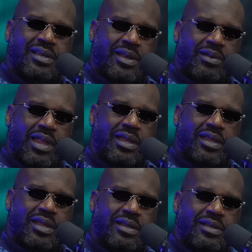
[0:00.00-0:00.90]
no,
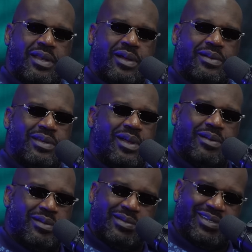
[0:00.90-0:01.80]
hazing. Like, no,
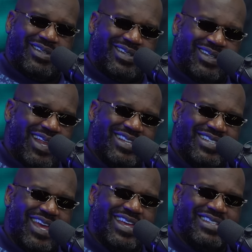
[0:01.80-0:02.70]
no,
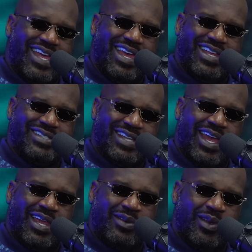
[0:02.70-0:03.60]
not tase. Haze
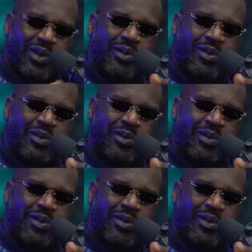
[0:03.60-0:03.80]
like you